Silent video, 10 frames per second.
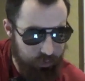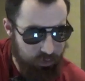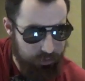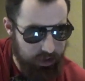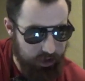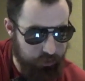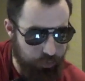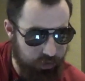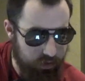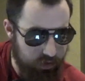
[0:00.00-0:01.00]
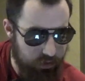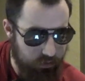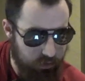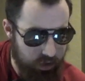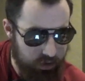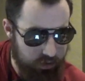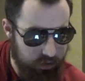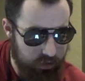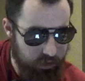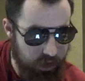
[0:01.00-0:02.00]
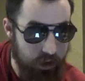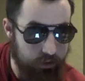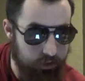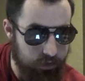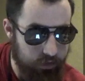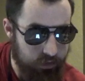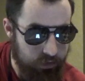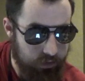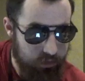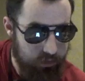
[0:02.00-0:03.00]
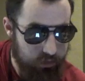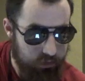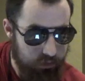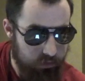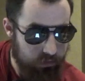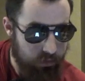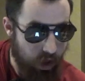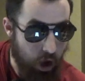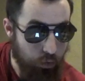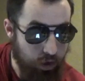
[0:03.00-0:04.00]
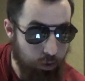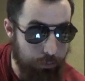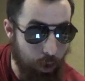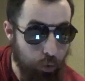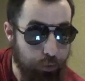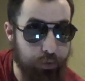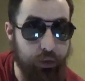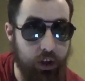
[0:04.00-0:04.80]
next week, right? Yes. Oh no, both